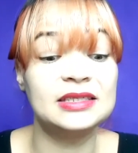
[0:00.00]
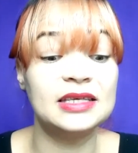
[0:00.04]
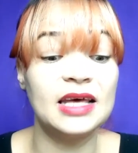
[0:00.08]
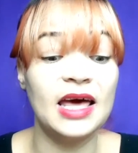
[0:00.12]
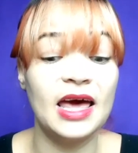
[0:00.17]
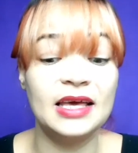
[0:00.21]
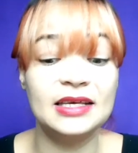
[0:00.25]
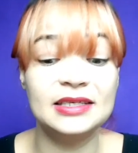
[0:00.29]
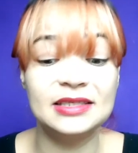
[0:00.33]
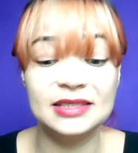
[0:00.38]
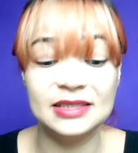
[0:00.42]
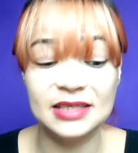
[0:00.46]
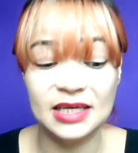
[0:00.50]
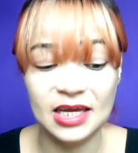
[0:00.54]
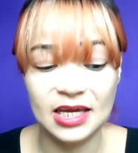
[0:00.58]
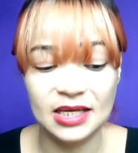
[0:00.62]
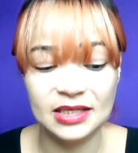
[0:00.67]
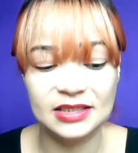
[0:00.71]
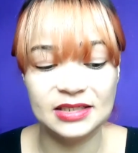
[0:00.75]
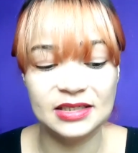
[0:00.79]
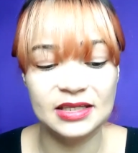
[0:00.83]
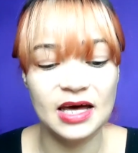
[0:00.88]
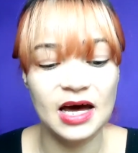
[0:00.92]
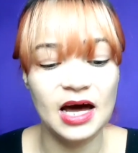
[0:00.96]

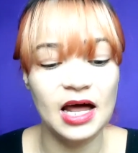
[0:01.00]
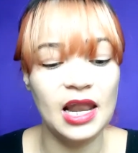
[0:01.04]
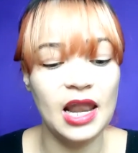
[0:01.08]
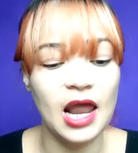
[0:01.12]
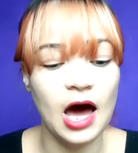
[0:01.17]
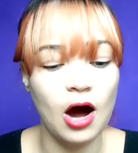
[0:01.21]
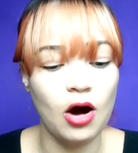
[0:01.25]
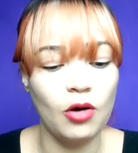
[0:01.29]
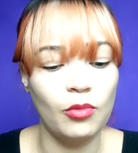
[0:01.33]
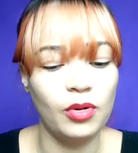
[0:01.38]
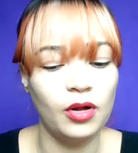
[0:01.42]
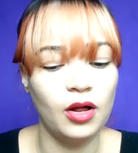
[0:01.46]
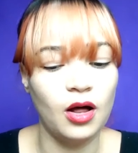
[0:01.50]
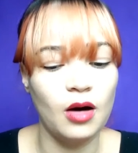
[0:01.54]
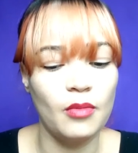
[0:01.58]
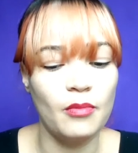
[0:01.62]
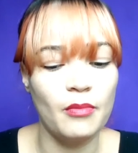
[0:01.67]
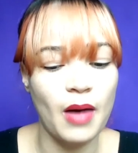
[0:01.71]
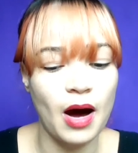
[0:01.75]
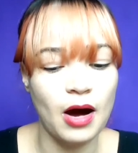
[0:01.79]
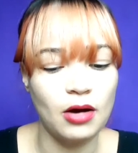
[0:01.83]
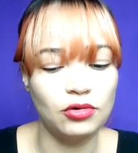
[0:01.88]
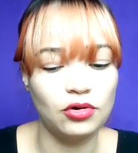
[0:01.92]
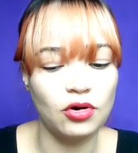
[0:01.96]
exceeds the allowable
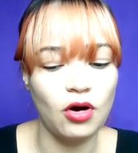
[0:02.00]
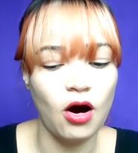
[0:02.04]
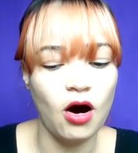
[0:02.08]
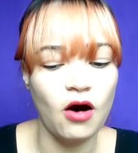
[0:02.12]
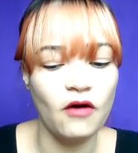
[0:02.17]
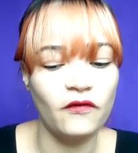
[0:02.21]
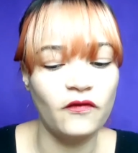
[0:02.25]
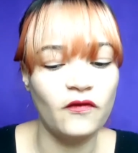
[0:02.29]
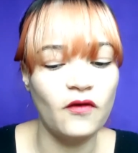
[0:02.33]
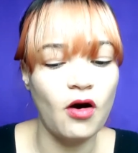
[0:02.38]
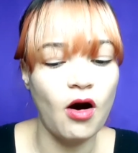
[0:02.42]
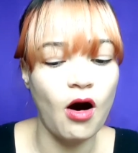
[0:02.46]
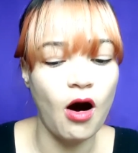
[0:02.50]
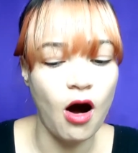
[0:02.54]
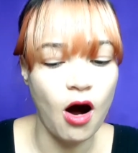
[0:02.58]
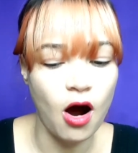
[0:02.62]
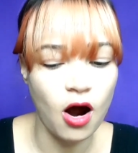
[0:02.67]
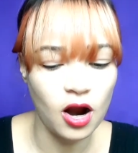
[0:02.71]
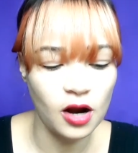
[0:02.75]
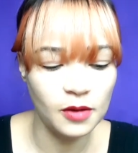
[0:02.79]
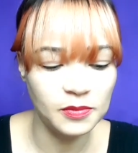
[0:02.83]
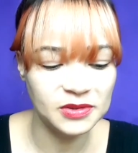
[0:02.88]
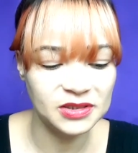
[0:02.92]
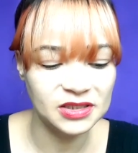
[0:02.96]
amount of
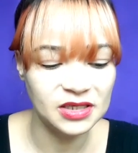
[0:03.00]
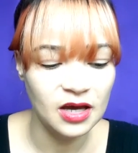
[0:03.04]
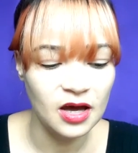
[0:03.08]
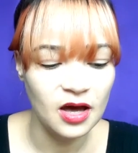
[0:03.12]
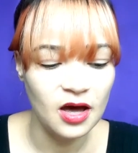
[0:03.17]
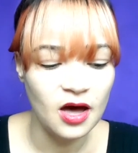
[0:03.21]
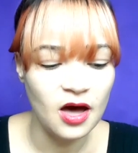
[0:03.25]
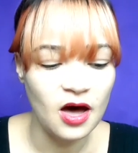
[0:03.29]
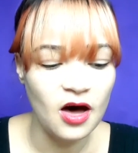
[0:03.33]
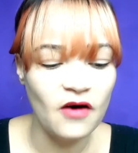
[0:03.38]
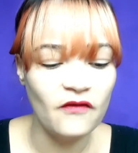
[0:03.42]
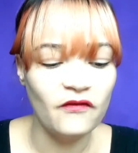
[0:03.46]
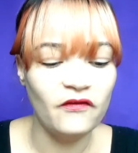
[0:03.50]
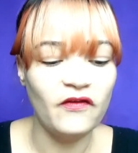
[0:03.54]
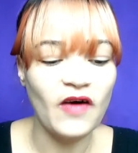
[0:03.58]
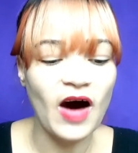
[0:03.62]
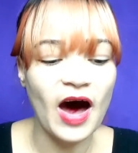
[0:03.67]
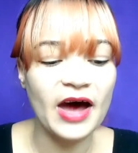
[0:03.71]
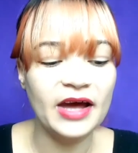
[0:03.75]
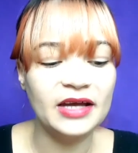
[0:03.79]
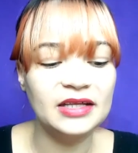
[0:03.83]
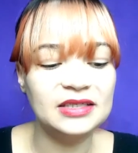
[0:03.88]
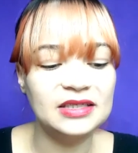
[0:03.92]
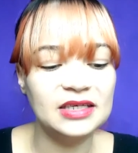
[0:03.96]
carbs
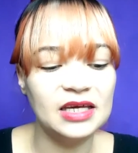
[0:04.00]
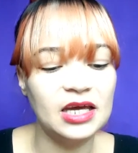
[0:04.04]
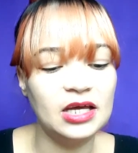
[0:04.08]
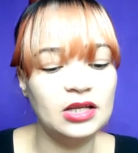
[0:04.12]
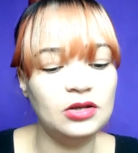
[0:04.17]
finds